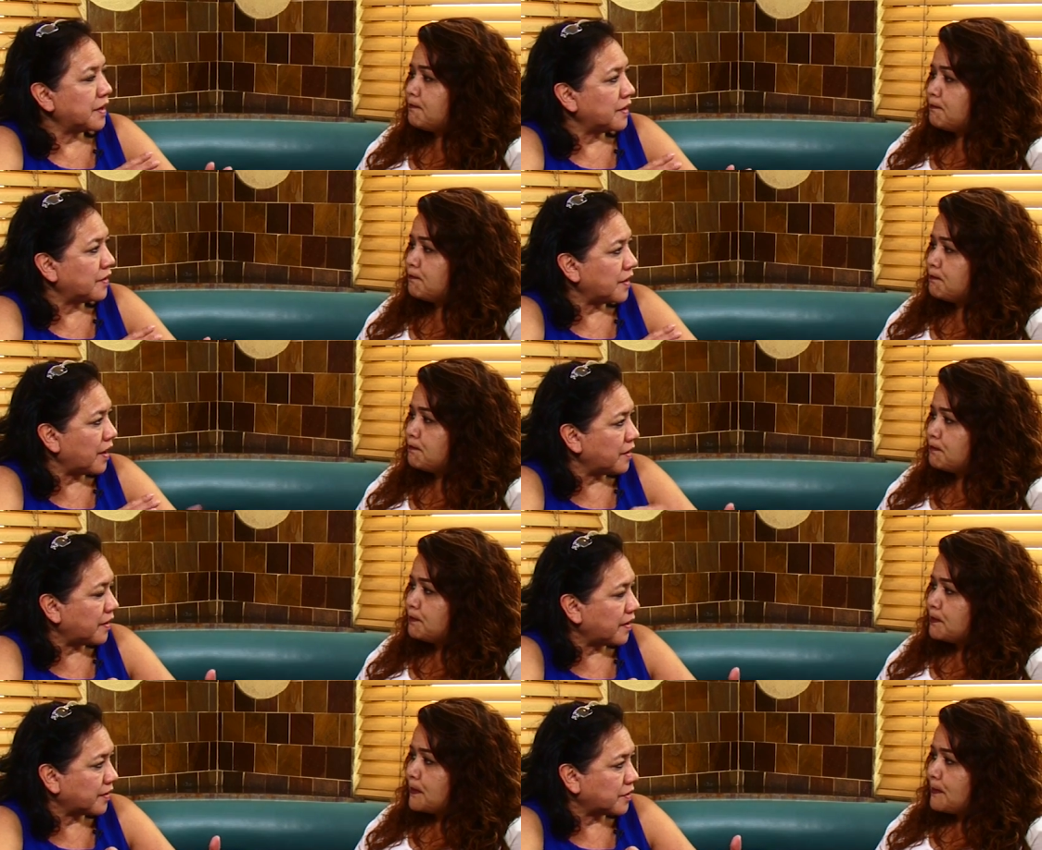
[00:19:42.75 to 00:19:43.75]
Speaker 1: it, it,
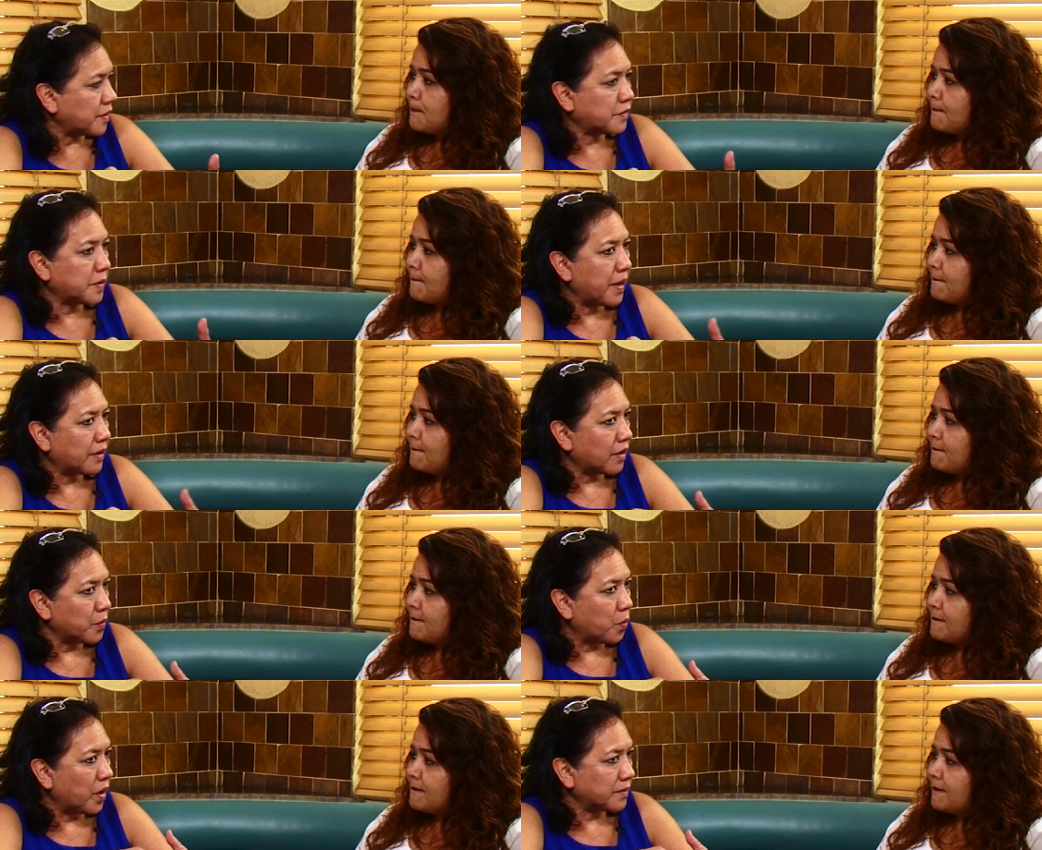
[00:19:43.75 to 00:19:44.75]
it doesn't just depend on
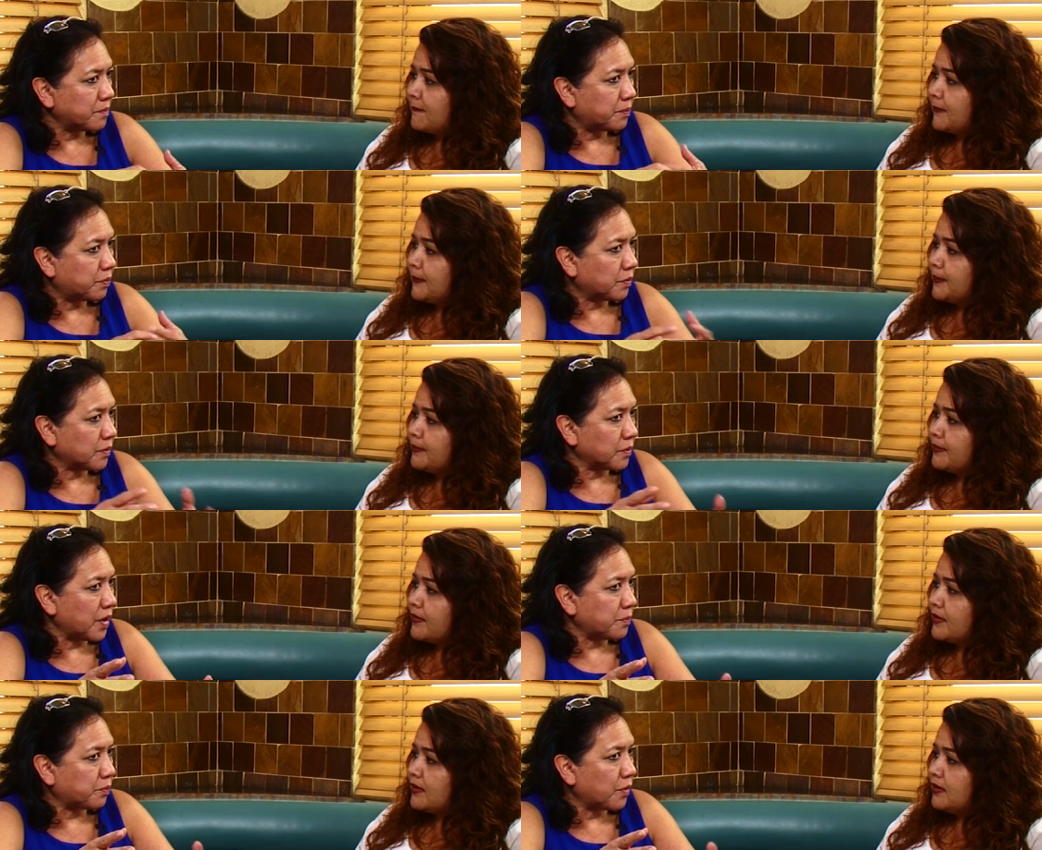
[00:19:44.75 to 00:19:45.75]
what
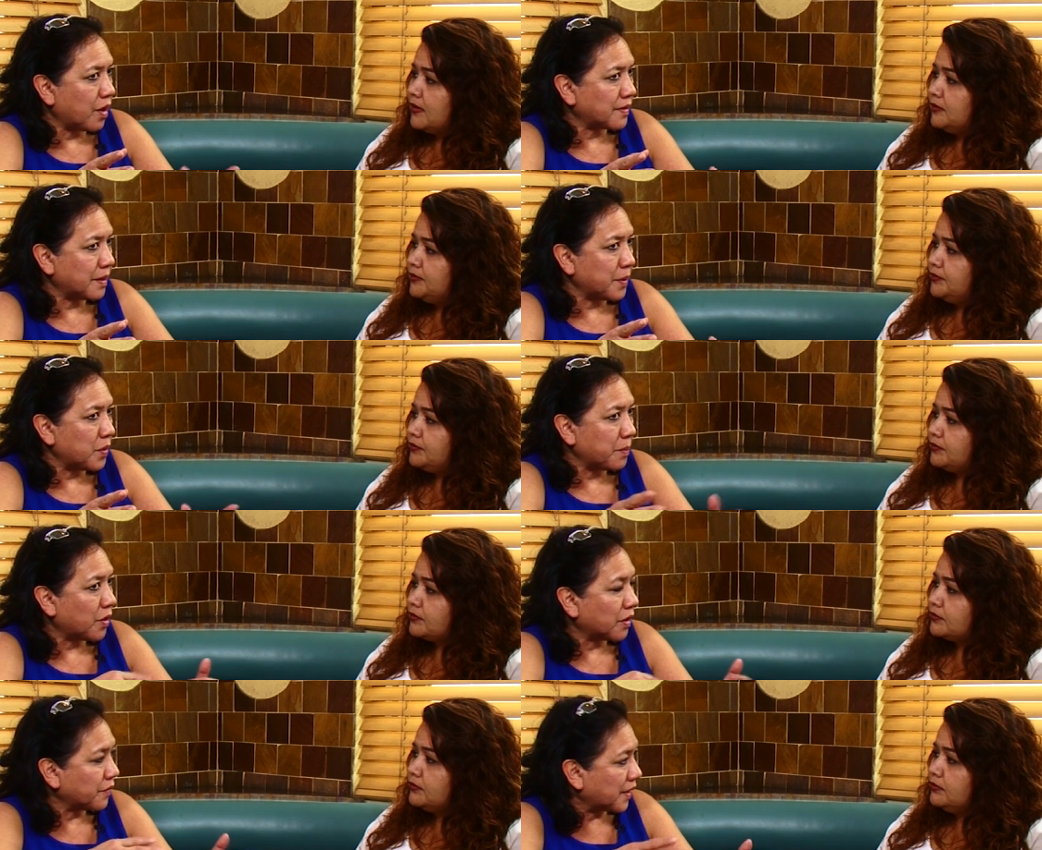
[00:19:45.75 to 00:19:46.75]
what pro, I mean what
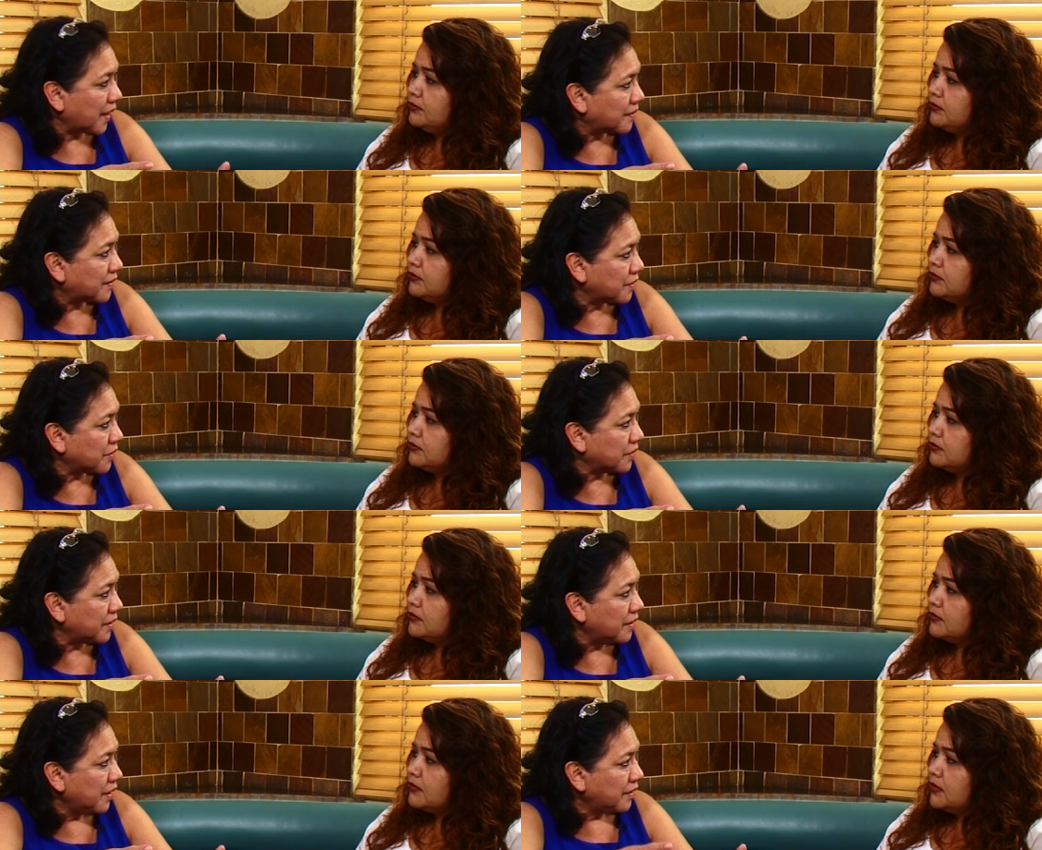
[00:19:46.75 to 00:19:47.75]
part of the case that you're
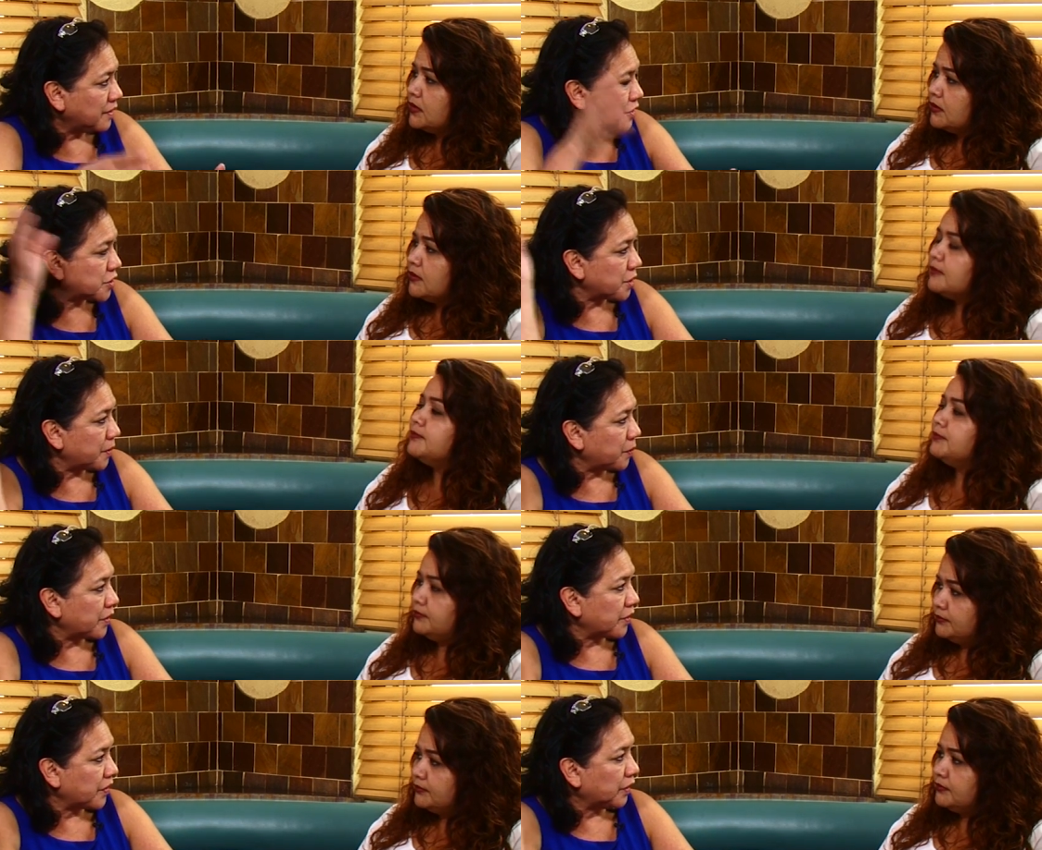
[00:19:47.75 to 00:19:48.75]
in to determine
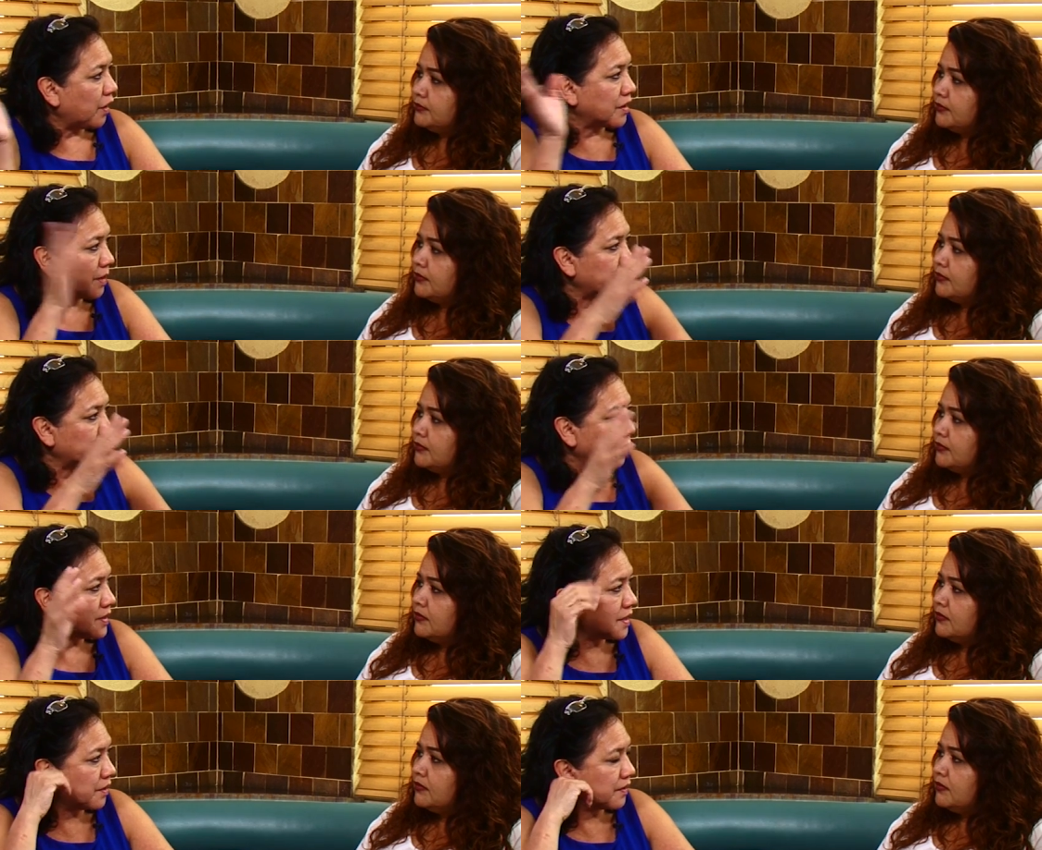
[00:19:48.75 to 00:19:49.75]
whether it's a lockup or
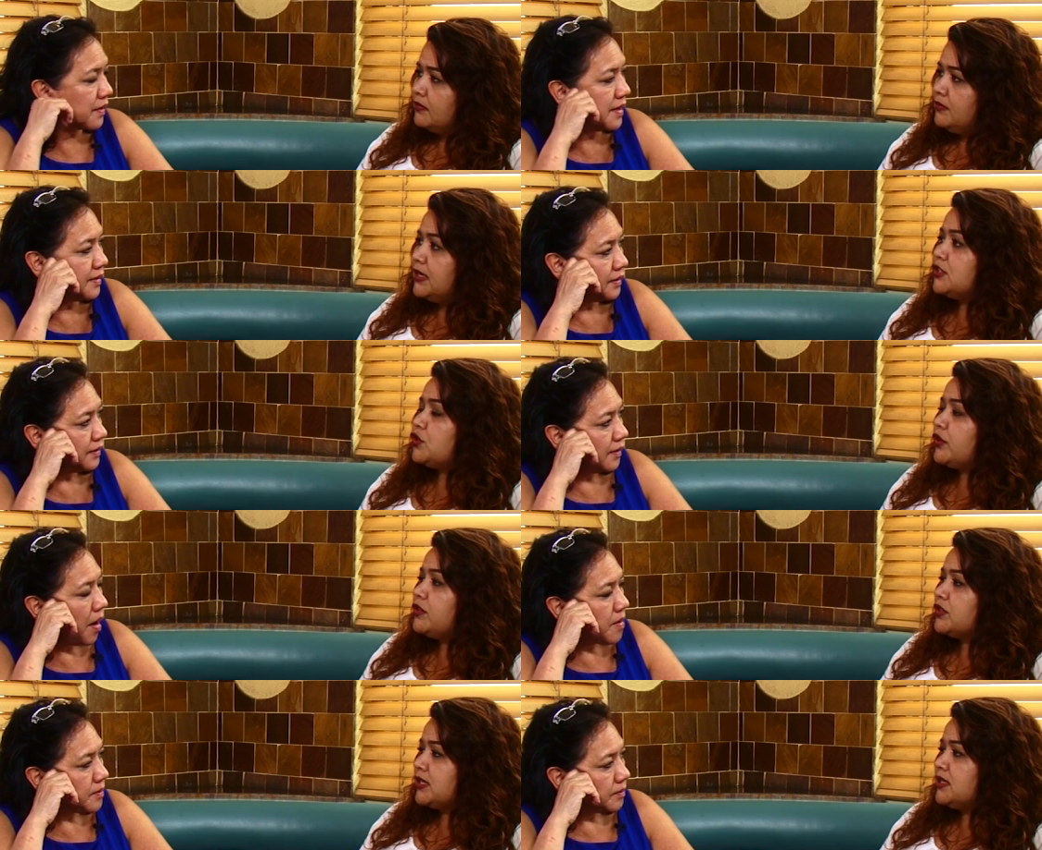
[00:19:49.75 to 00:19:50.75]
a DSC.
Speaker 2: Yes, you're
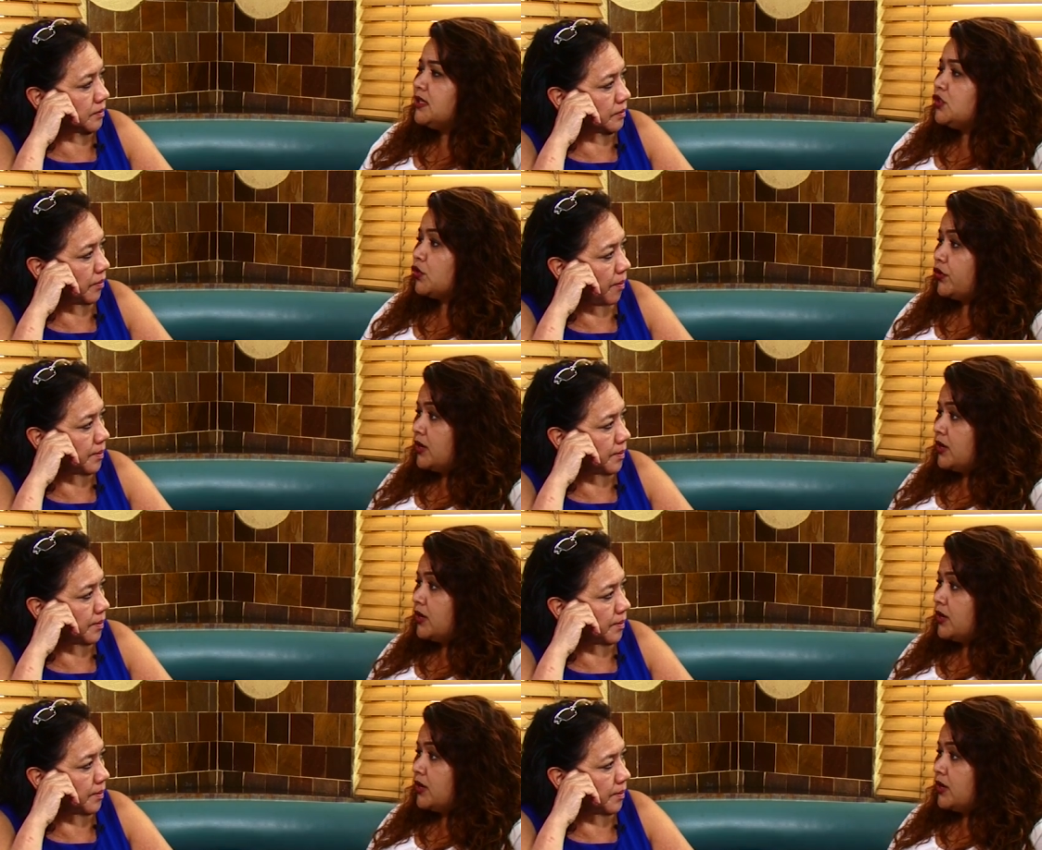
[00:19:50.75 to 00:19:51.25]
either sentenced or you're